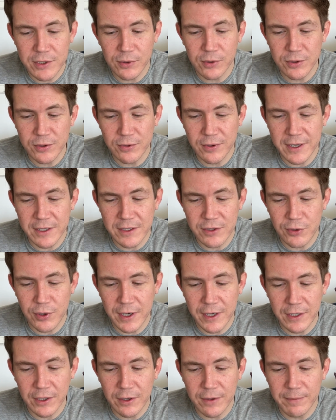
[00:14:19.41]
Or do I
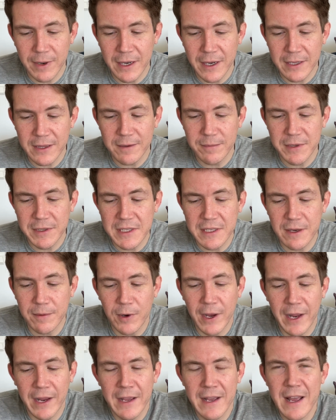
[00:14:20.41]
try and combine them in some
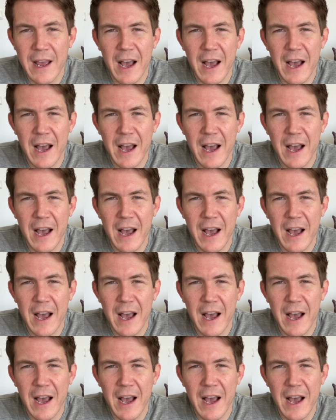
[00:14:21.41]
way?